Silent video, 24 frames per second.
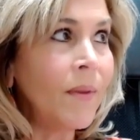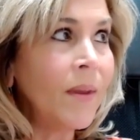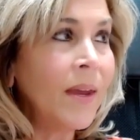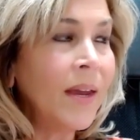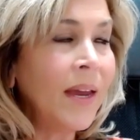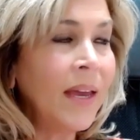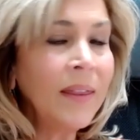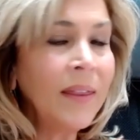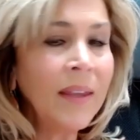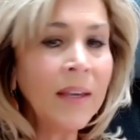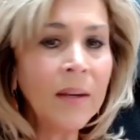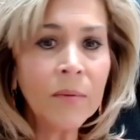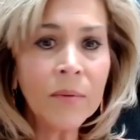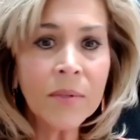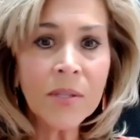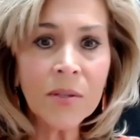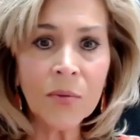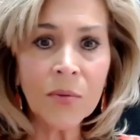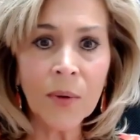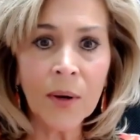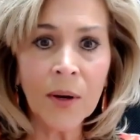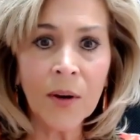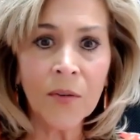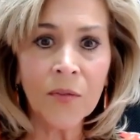I think it was
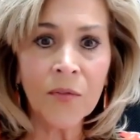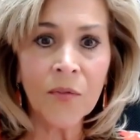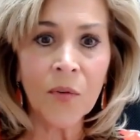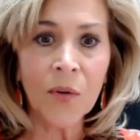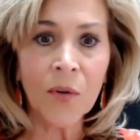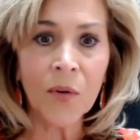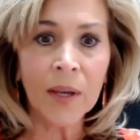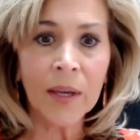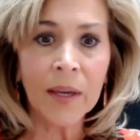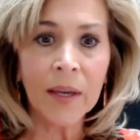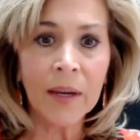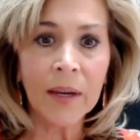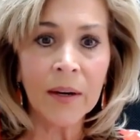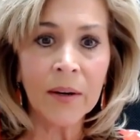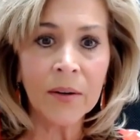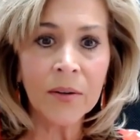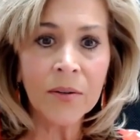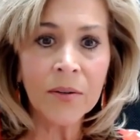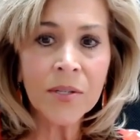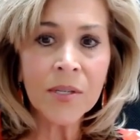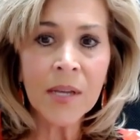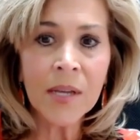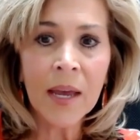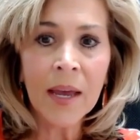3 or 4
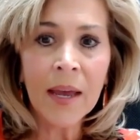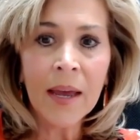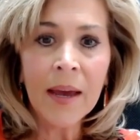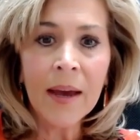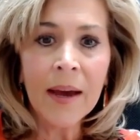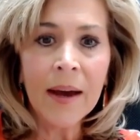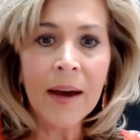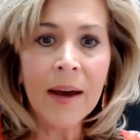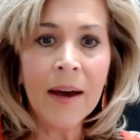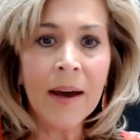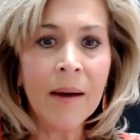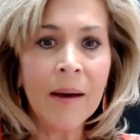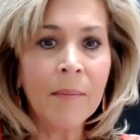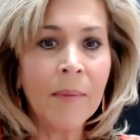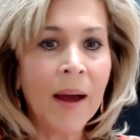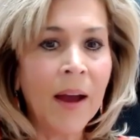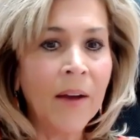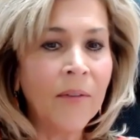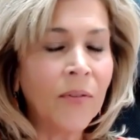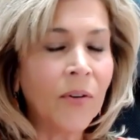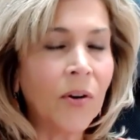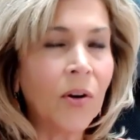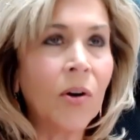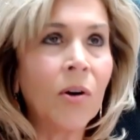years.
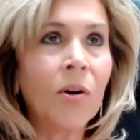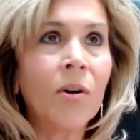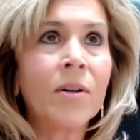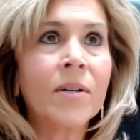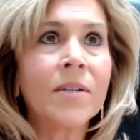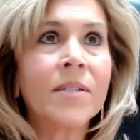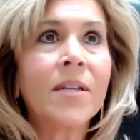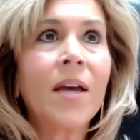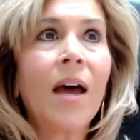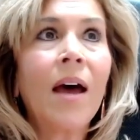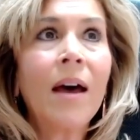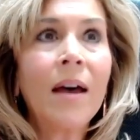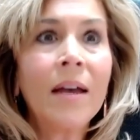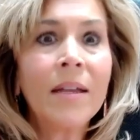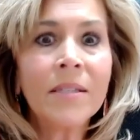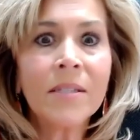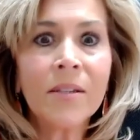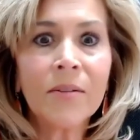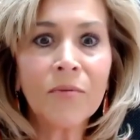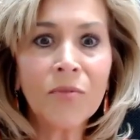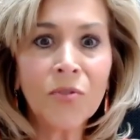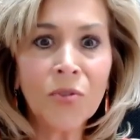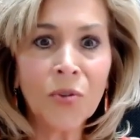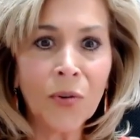I've earned tons
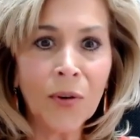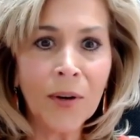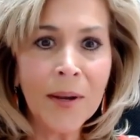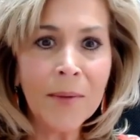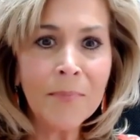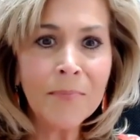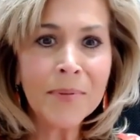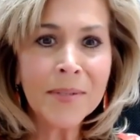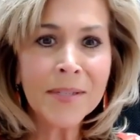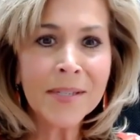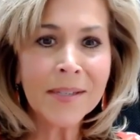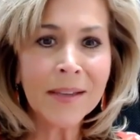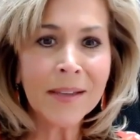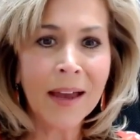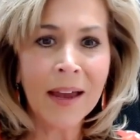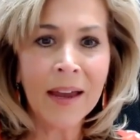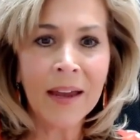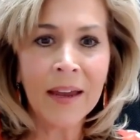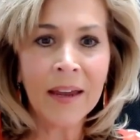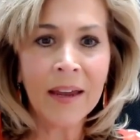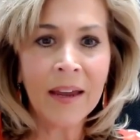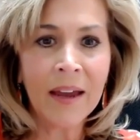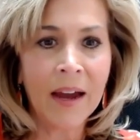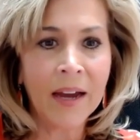of trips.
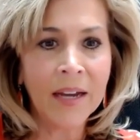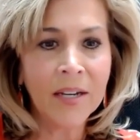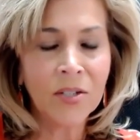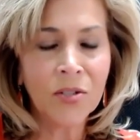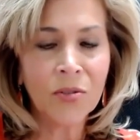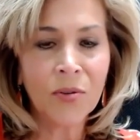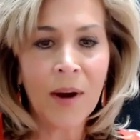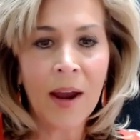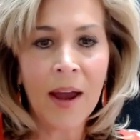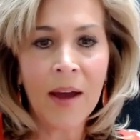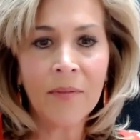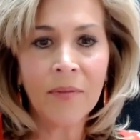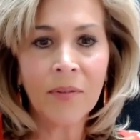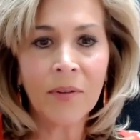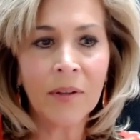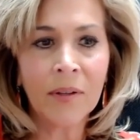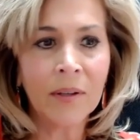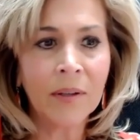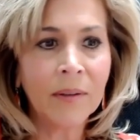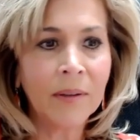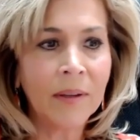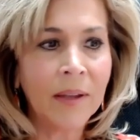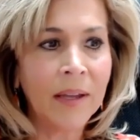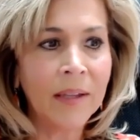I
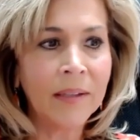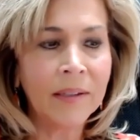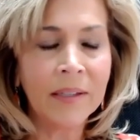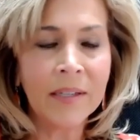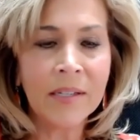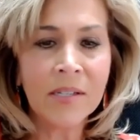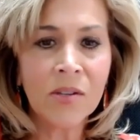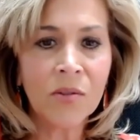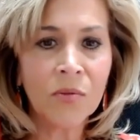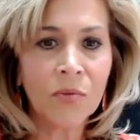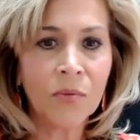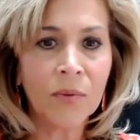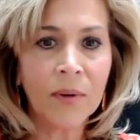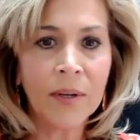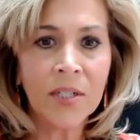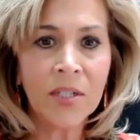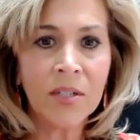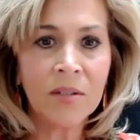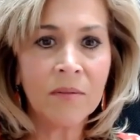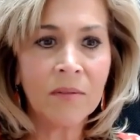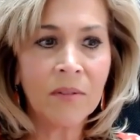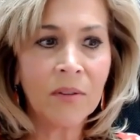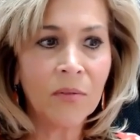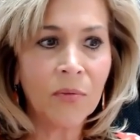travel at least three
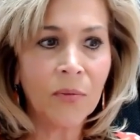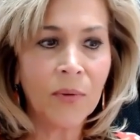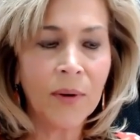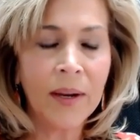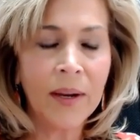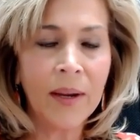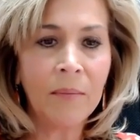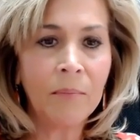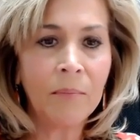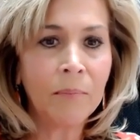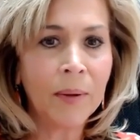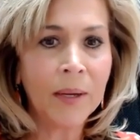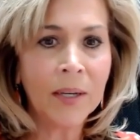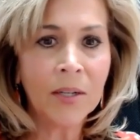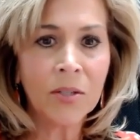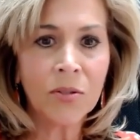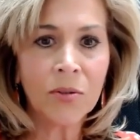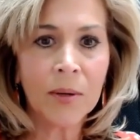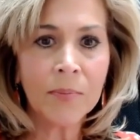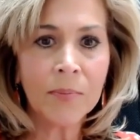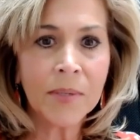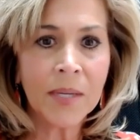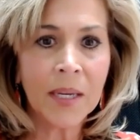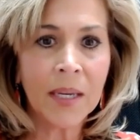big
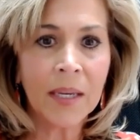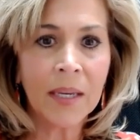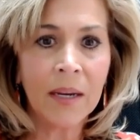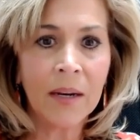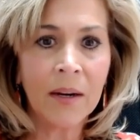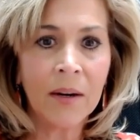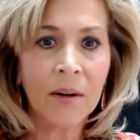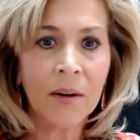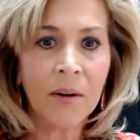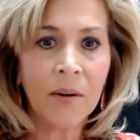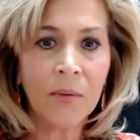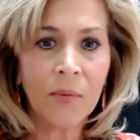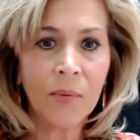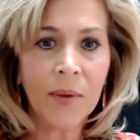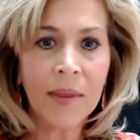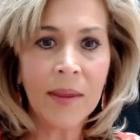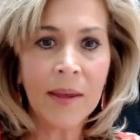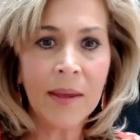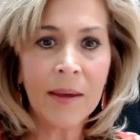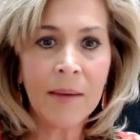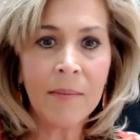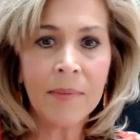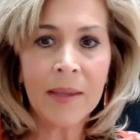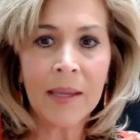trips a year with
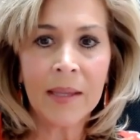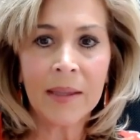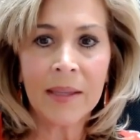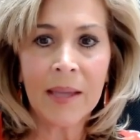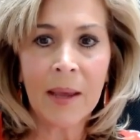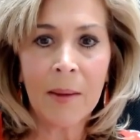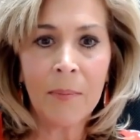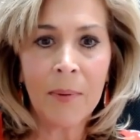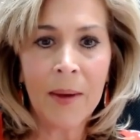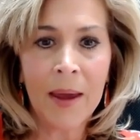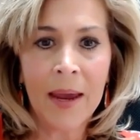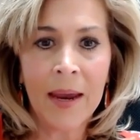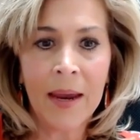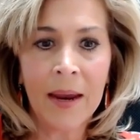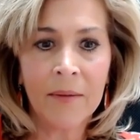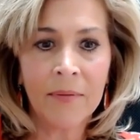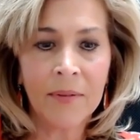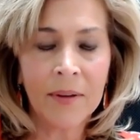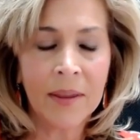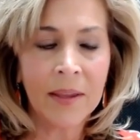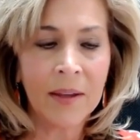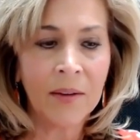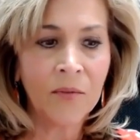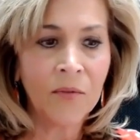them, that they pay
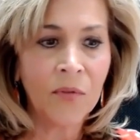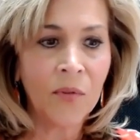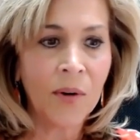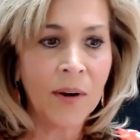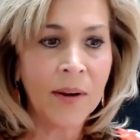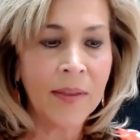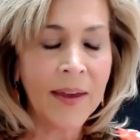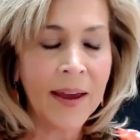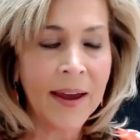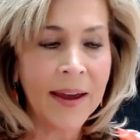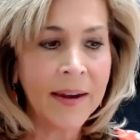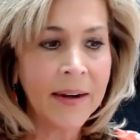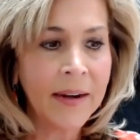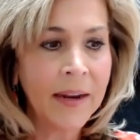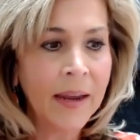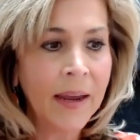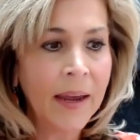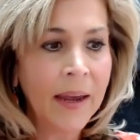everything for that.